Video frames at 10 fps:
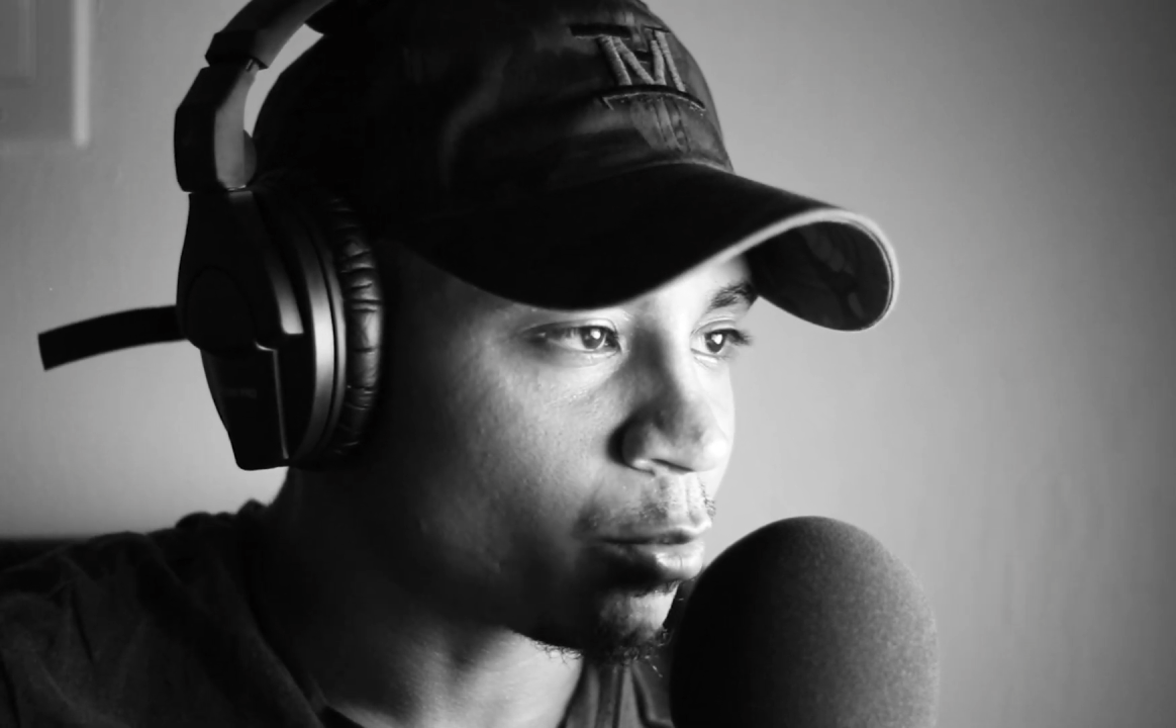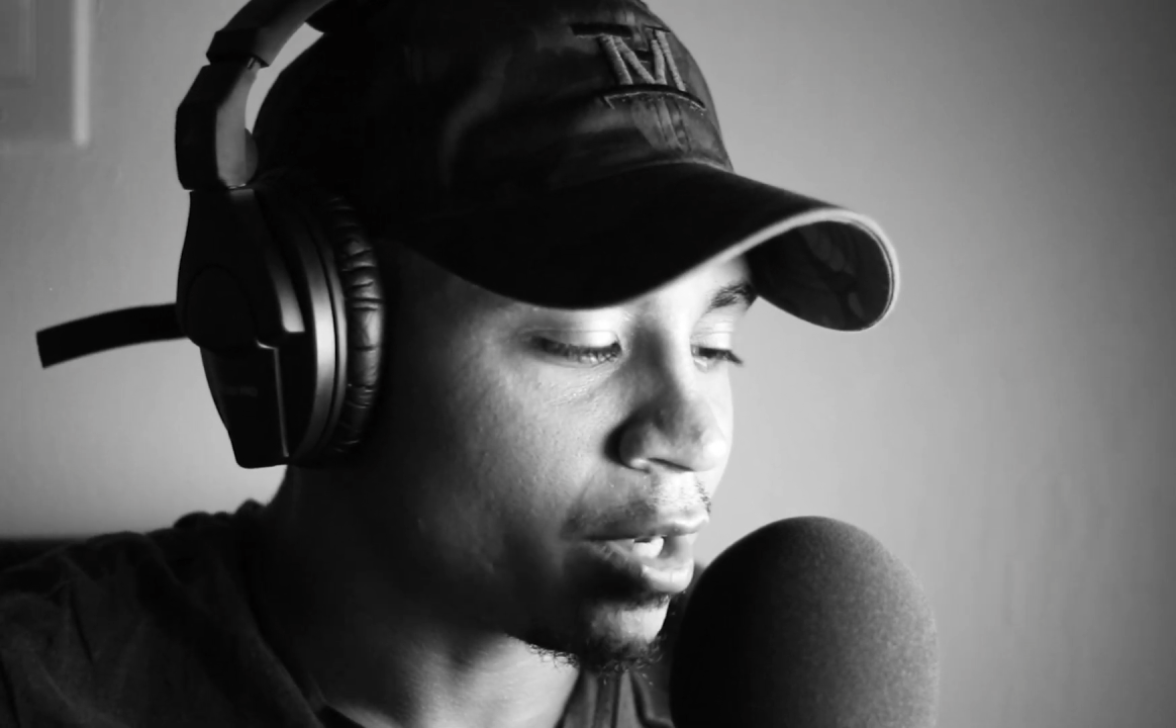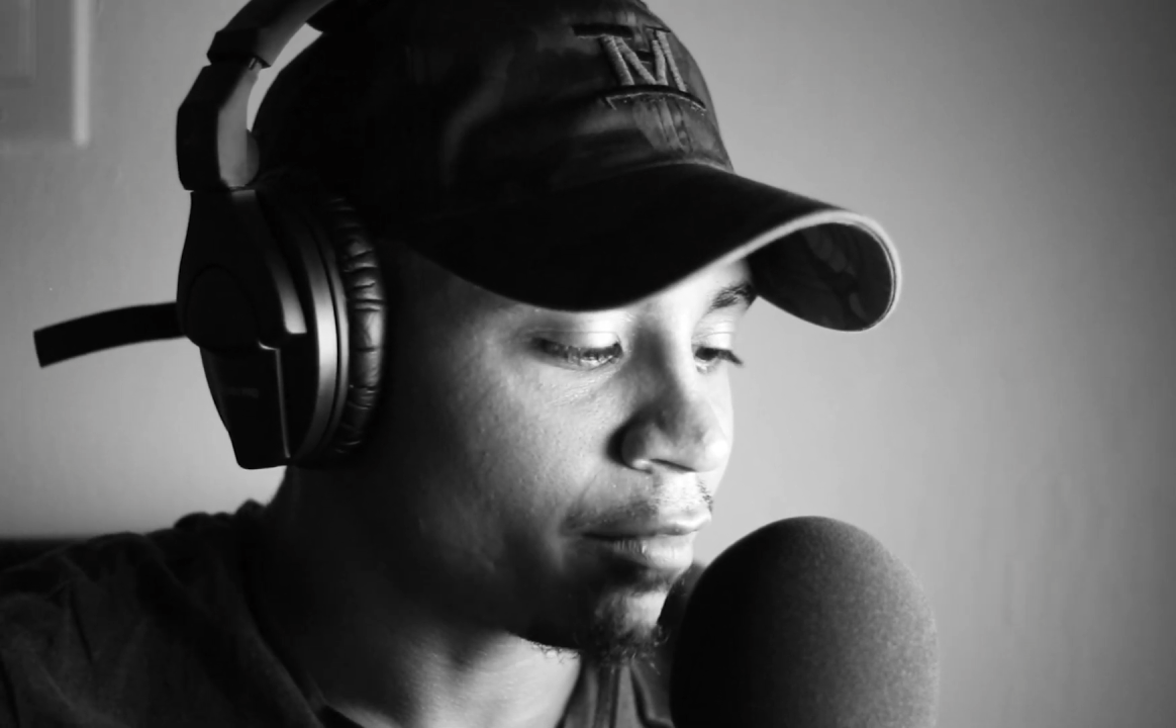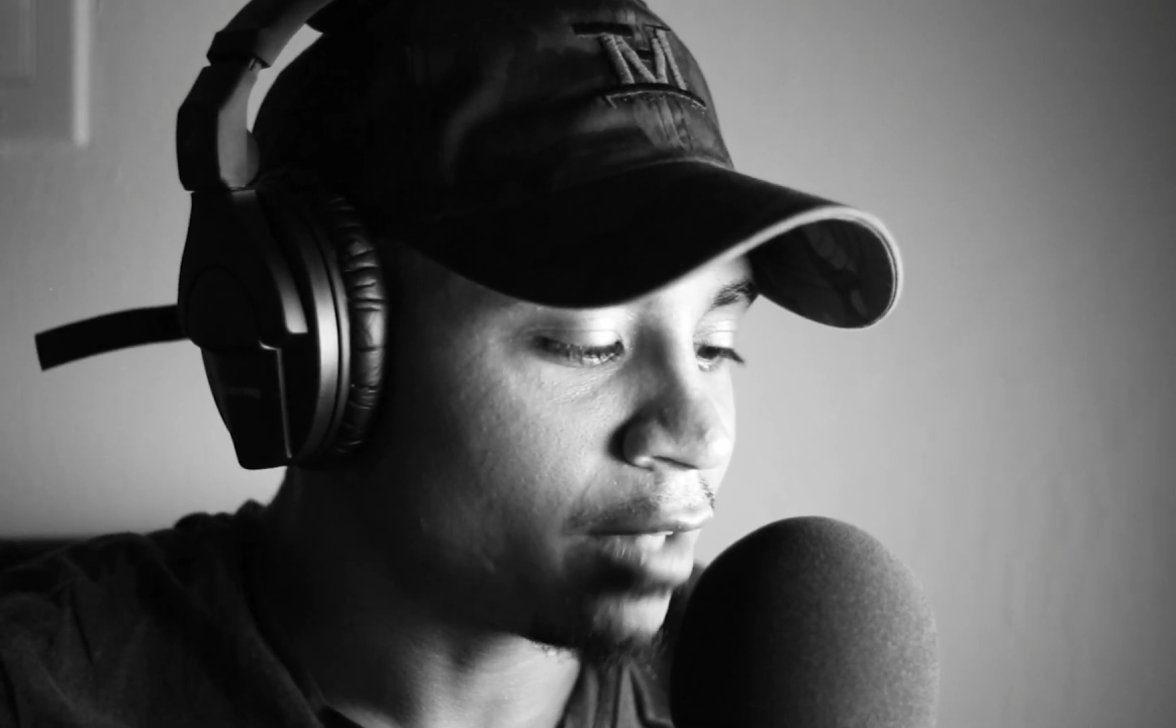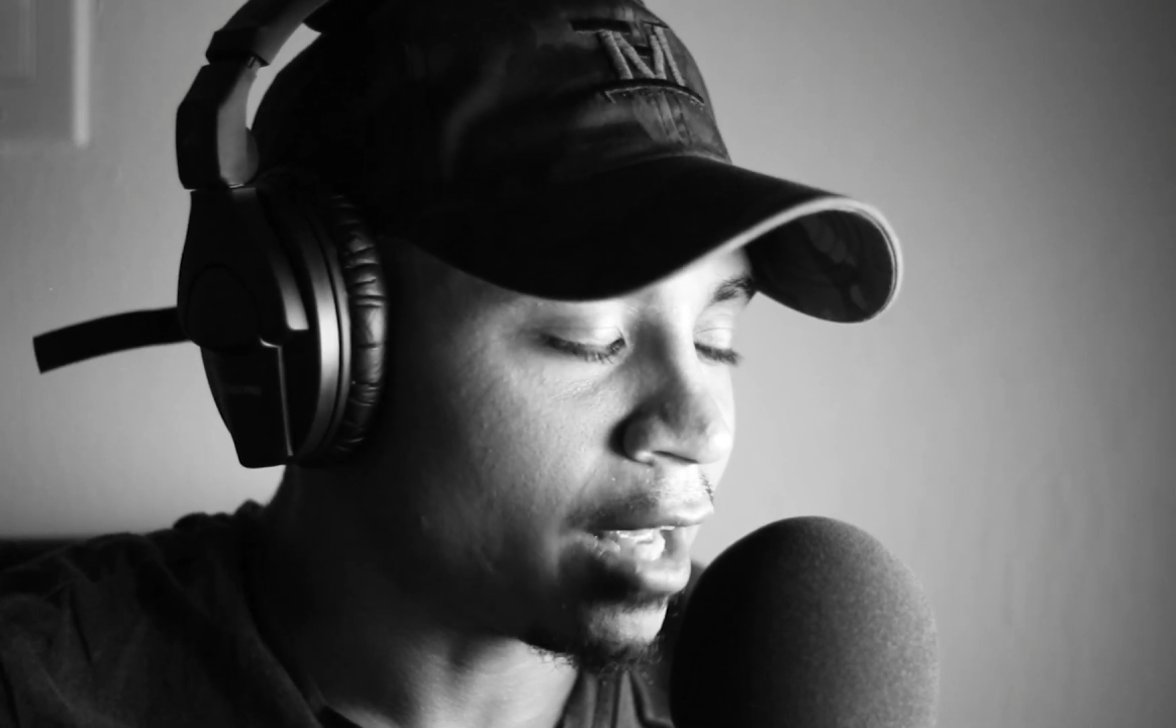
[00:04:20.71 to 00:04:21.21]
a
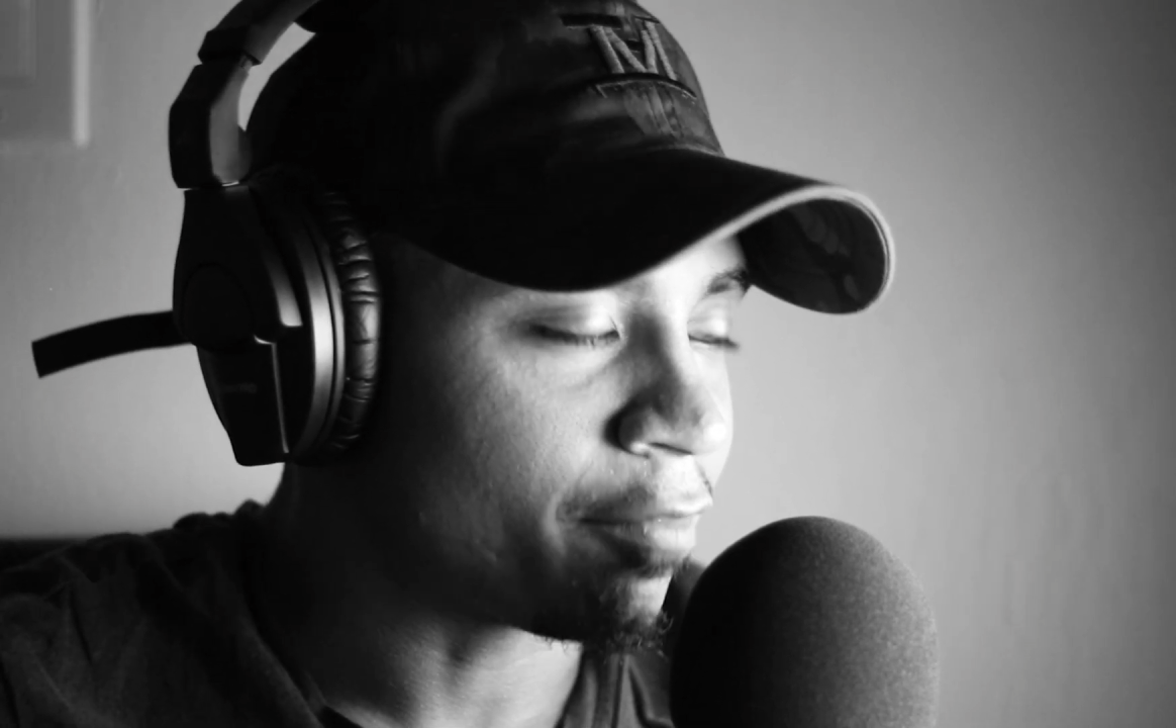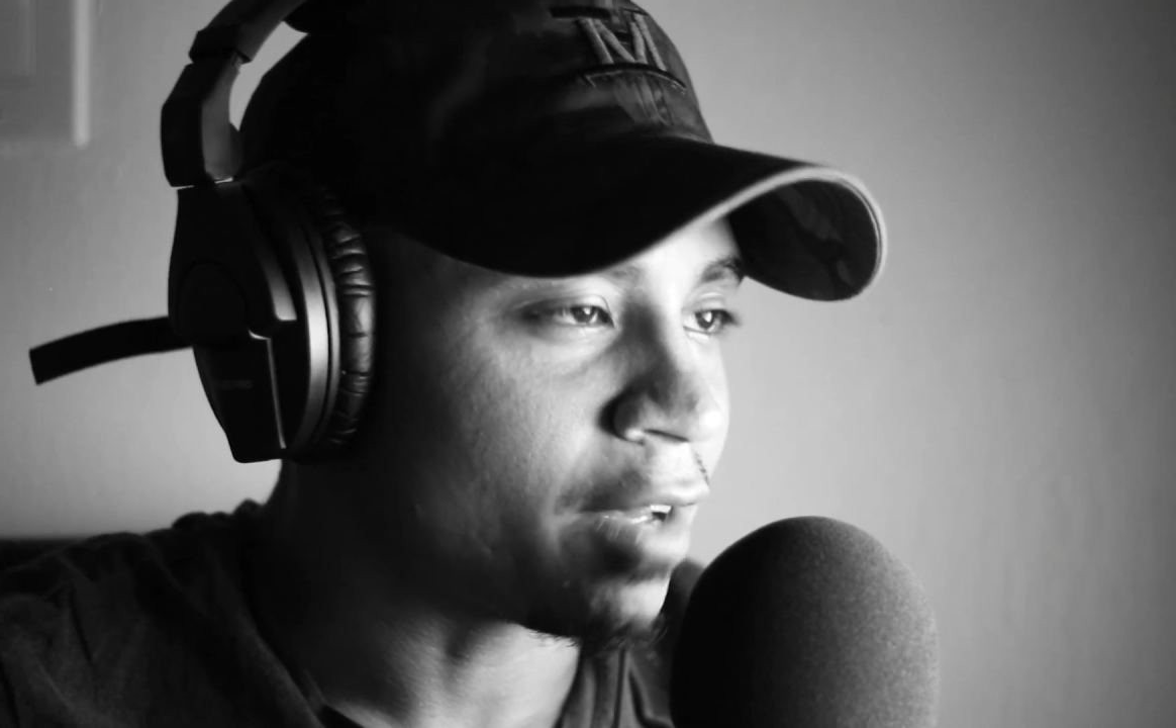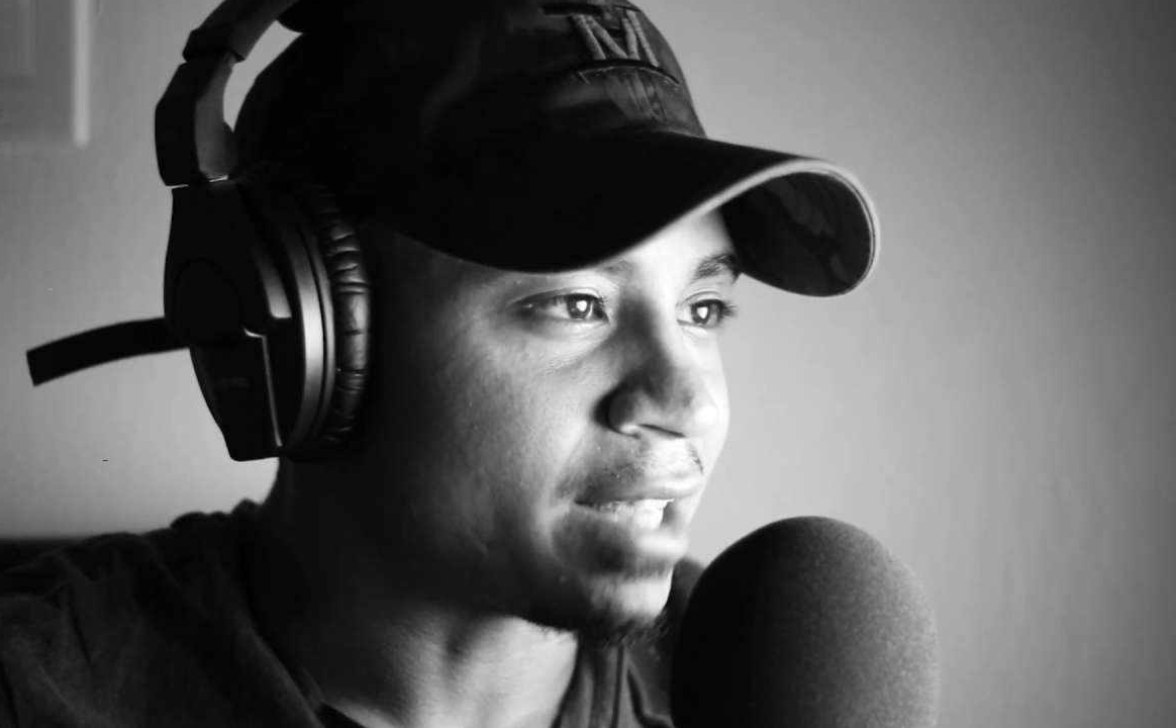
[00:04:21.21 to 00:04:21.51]
way of life.